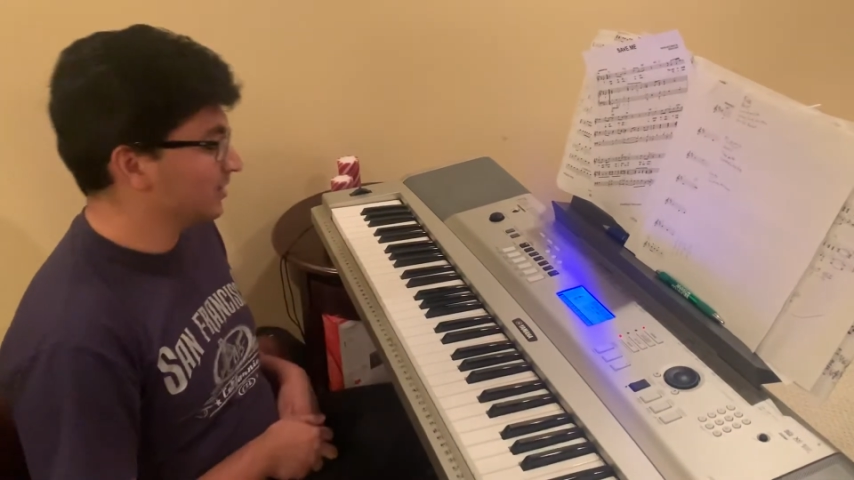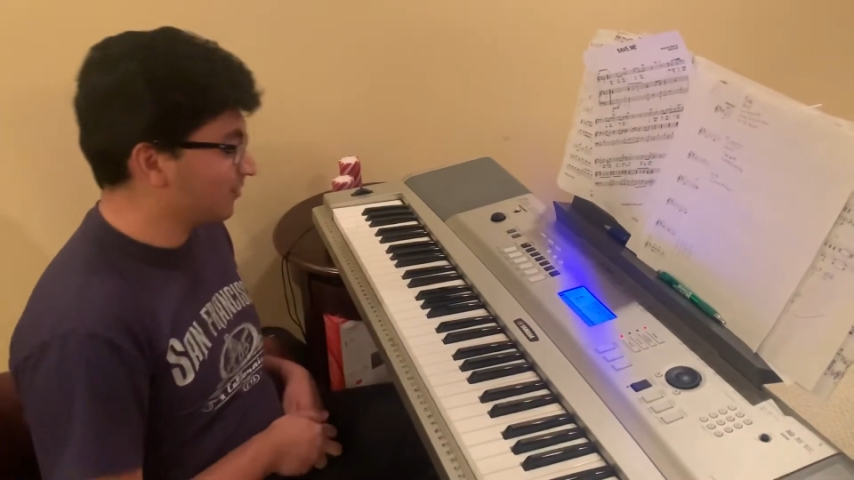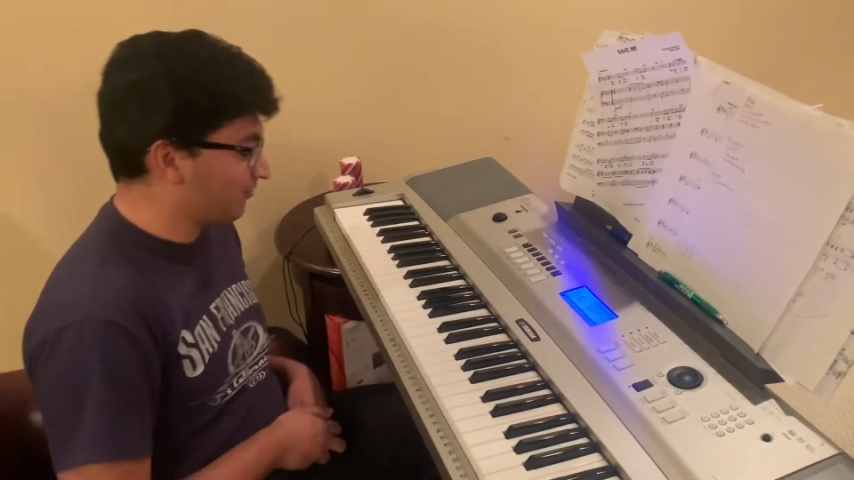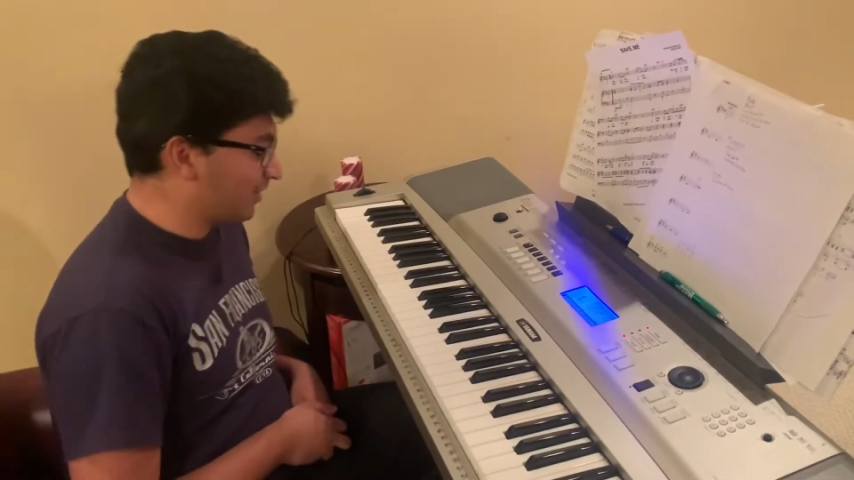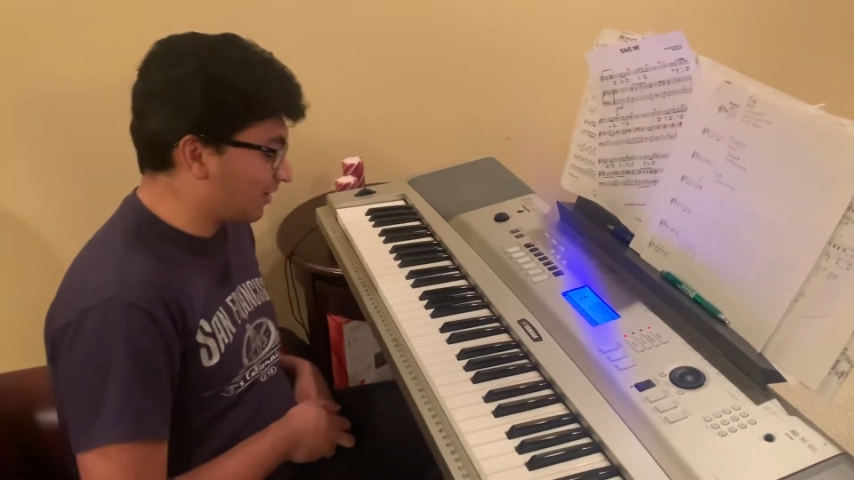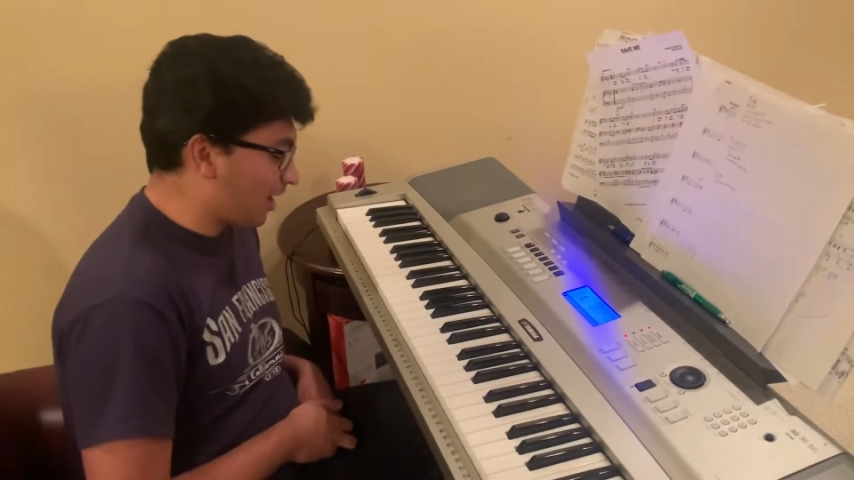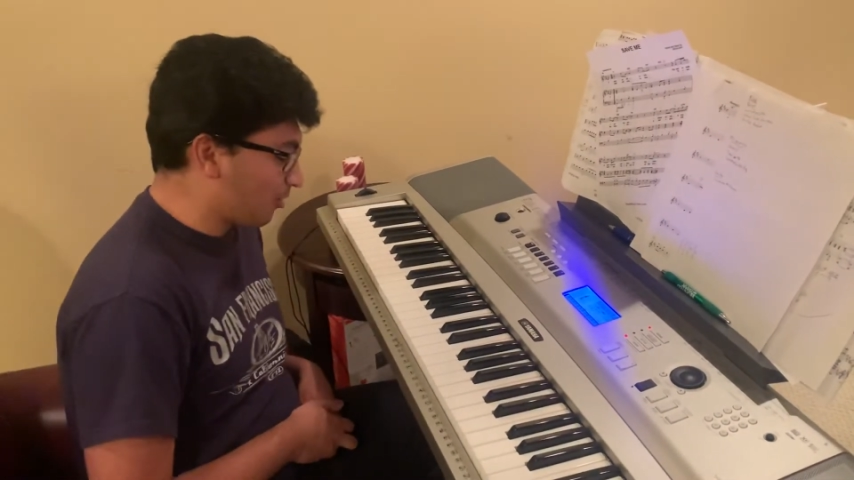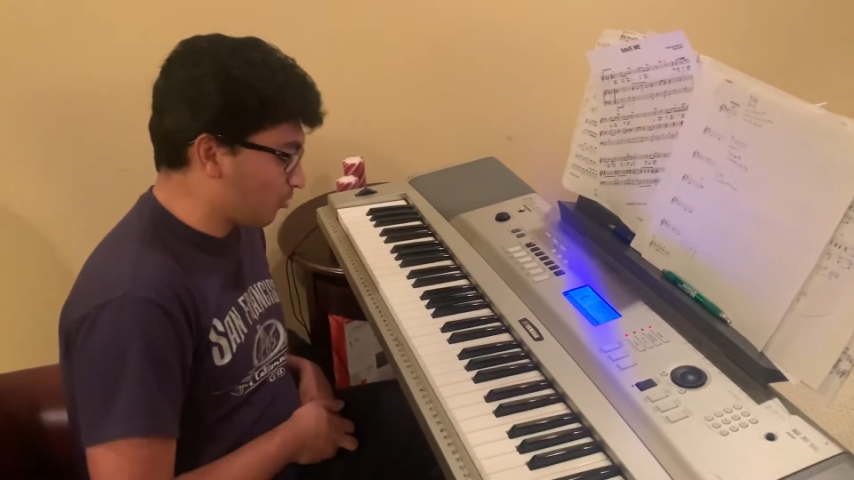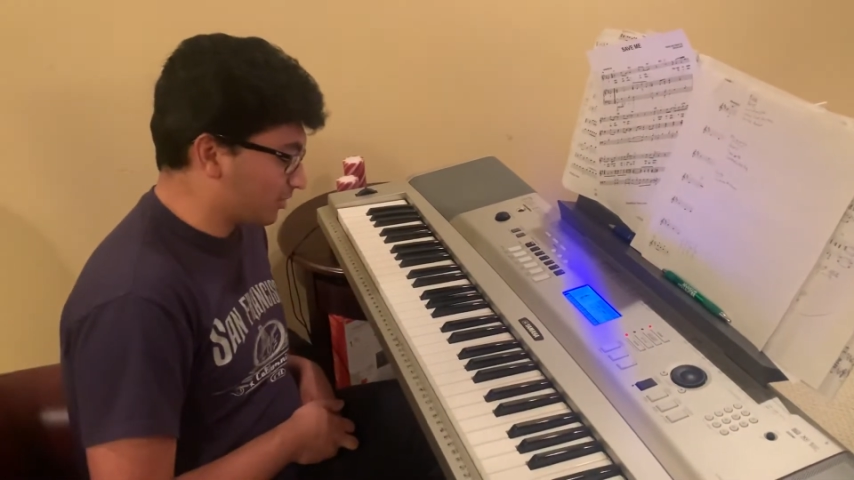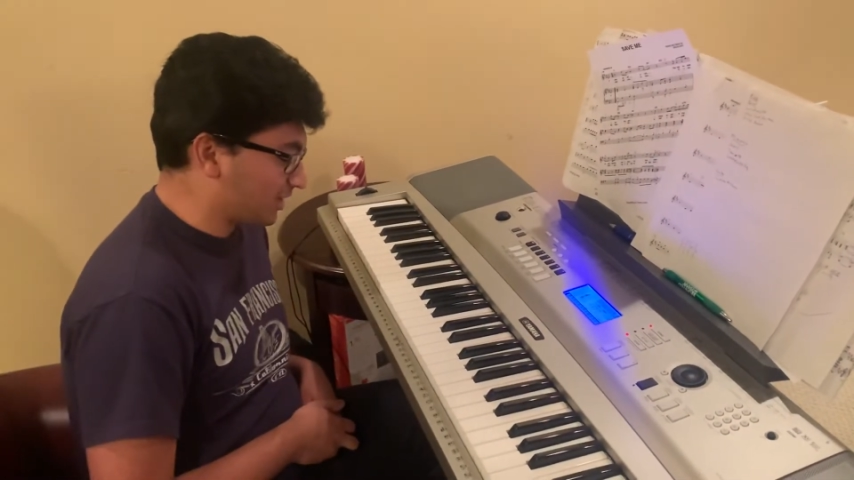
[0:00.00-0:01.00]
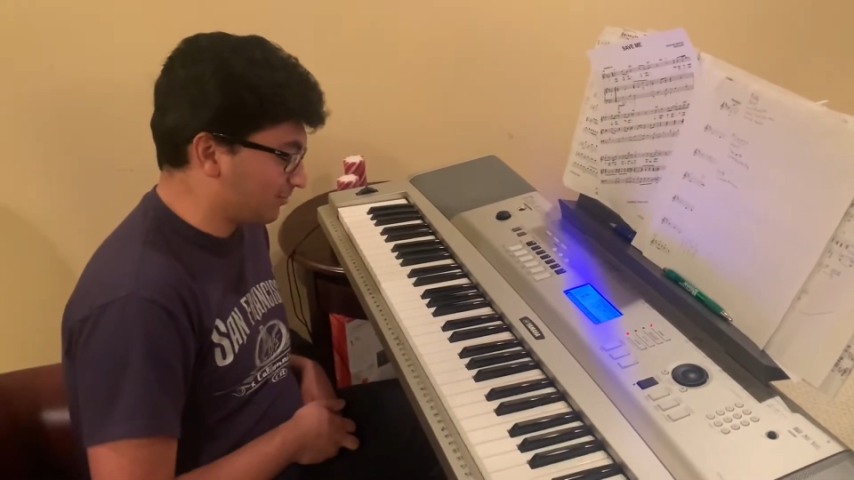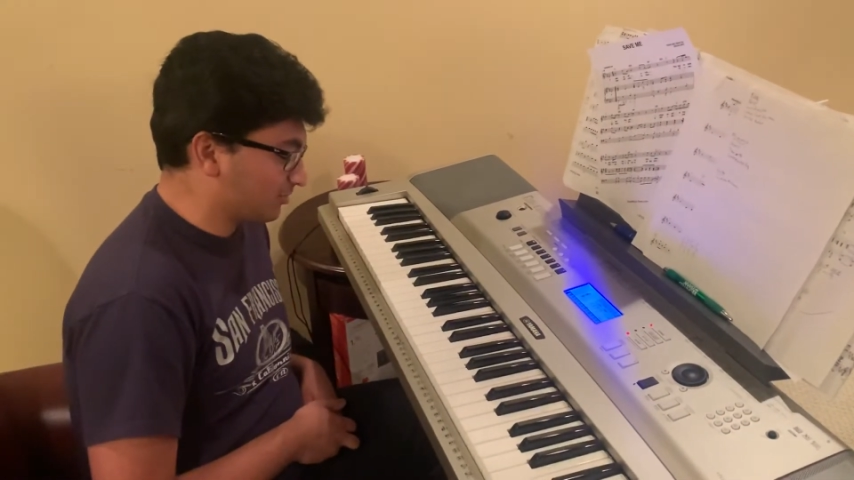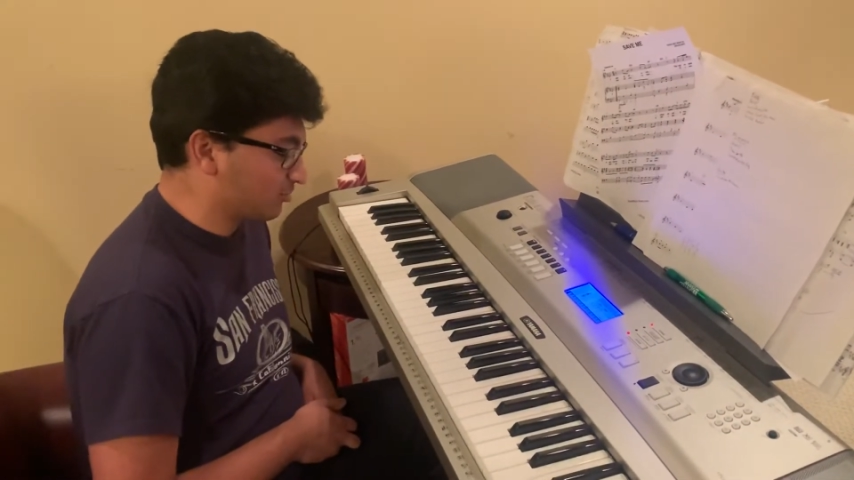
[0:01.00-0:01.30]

figure out what type of